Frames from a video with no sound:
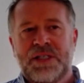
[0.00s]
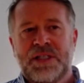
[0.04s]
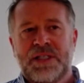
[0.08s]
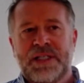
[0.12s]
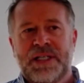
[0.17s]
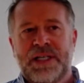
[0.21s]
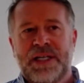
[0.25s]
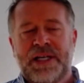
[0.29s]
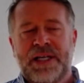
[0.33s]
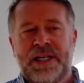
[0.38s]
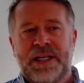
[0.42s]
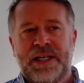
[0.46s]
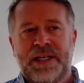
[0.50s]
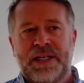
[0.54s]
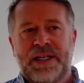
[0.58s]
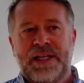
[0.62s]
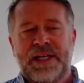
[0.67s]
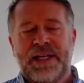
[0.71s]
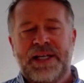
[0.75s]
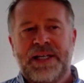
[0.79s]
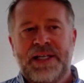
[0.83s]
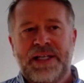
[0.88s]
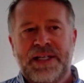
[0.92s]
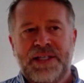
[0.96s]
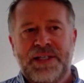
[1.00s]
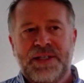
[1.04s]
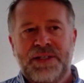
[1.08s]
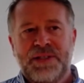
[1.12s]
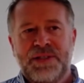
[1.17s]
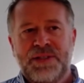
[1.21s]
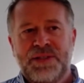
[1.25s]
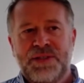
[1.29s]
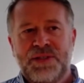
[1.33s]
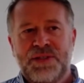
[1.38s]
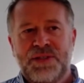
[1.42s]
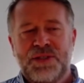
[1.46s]
today
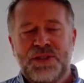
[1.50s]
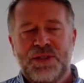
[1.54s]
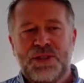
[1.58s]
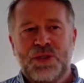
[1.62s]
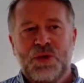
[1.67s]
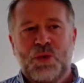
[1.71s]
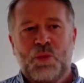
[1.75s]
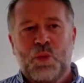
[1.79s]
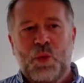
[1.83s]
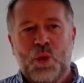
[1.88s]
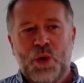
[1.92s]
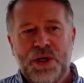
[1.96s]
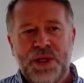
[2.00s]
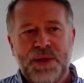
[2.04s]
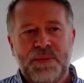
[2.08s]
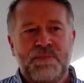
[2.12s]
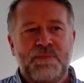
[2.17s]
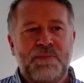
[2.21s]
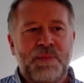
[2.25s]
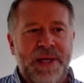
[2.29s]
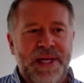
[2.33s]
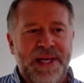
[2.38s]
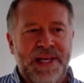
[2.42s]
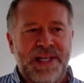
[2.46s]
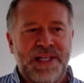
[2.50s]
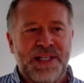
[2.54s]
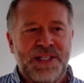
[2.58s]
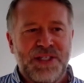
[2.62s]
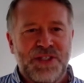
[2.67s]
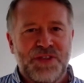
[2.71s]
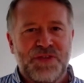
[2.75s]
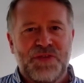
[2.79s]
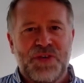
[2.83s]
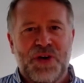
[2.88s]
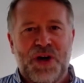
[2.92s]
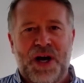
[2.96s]
is what it
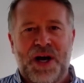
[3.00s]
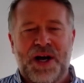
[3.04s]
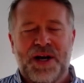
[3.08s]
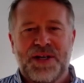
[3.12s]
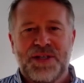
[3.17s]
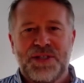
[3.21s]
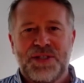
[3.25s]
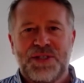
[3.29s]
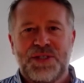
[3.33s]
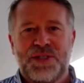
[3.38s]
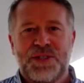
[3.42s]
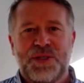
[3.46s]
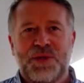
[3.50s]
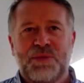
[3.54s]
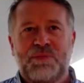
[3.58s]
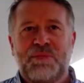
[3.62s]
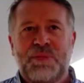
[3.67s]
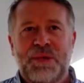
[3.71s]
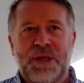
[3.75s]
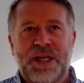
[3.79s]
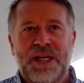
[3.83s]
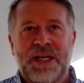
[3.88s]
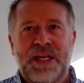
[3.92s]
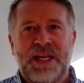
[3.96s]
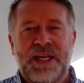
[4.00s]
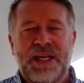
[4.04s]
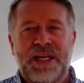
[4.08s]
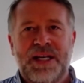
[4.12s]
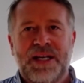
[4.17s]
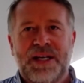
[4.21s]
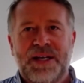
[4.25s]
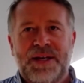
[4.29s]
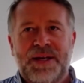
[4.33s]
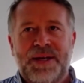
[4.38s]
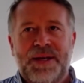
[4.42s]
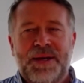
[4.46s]
means for us to
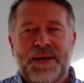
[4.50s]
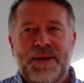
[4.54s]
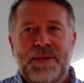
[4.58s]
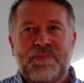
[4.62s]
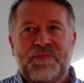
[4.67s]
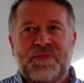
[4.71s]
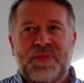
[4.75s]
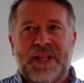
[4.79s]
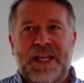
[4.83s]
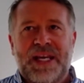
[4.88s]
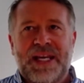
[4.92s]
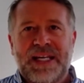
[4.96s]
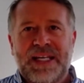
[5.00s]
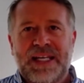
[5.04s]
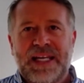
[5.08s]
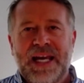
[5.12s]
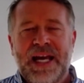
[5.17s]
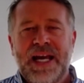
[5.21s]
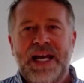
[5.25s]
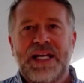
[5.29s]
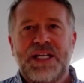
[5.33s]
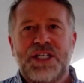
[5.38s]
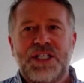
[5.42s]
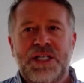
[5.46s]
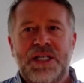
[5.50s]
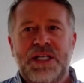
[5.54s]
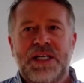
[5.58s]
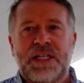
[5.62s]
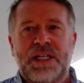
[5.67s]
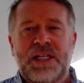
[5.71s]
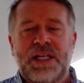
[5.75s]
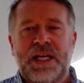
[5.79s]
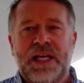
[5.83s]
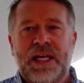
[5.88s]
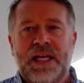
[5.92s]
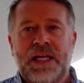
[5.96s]
be
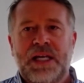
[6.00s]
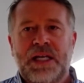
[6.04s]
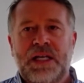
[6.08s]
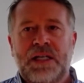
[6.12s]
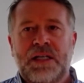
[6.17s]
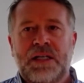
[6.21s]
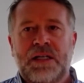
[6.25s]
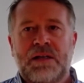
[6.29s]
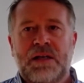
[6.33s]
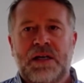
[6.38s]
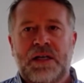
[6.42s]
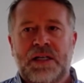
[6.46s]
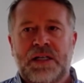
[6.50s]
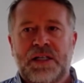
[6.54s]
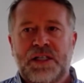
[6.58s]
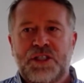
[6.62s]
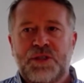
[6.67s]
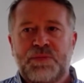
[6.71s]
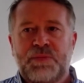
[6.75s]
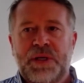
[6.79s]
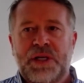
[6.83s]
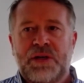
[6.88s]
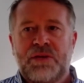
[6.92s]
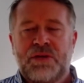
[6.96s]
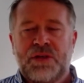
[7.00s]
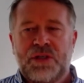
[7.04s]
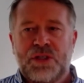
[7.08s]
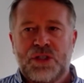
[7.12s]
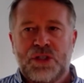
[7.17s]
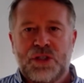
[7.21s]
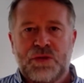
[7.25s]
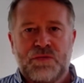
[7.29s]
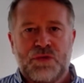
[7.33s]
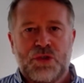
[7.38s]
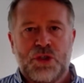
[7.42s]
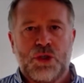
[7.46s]
engaging in an
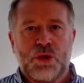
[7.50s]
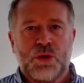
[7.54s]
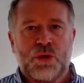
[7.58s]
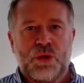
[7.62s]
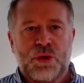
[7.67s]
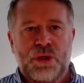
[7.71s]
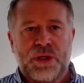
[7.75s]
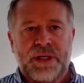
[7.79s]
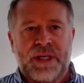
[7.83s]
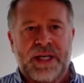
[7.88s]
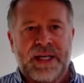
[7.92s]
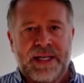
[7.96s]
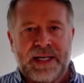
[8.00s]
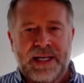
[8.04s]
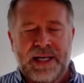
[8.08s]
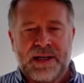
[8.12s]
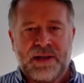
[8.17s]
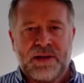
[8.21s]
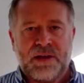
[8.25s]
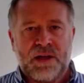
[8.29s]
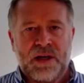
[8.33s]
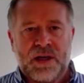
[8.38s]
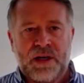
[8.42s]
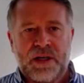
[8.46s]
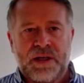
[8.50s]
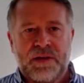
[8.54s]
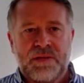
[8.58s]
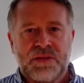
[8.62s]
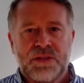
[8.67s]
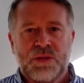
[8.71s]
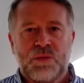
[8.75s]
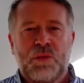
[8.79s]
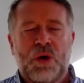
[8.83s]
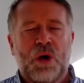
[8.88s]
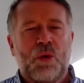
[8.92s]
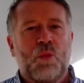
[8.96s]
experience of joy in our
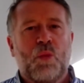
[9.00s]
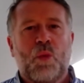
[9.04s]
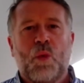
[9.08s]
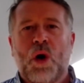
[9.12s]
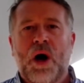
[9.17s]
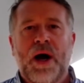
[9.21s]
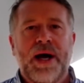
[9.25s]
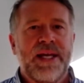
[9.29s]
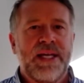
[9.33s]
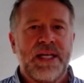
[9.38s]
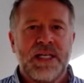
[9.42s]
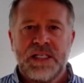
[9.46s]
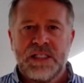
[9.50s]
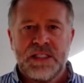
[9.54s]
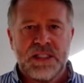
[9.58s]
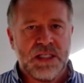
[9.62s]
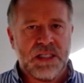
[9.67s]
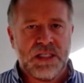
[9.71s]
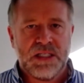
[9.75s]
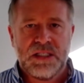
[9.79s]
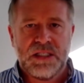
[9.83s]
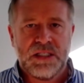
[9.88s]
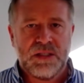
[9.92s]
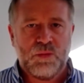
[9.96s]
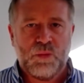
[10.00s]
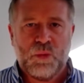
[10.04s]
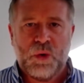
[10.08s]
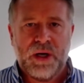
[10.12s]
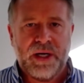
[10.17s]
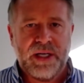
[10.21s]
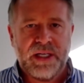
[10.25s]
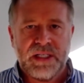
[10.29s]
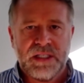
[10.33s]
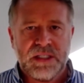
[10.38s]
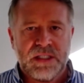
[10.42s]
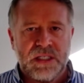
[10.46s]
lives. And why is this
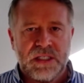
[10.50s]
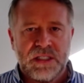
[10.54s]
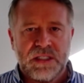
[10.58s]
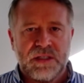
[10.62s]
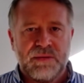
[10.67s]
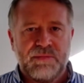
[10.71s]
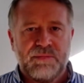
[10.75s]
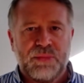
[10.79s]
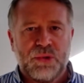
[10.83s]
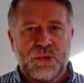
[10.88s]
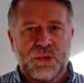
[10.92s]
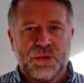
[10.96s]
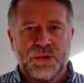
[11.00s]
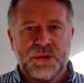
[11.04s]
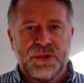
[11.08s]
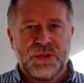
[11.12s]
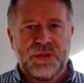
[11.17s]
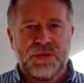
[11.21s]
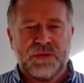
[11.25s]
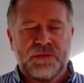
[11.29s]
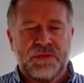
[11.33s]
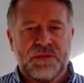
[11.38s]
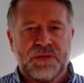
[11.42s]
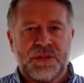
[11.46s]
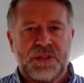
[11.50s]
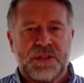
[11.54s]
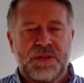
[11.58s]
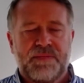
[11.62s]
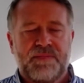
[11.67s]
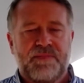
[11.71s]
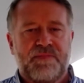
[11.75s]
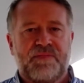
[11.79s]
important?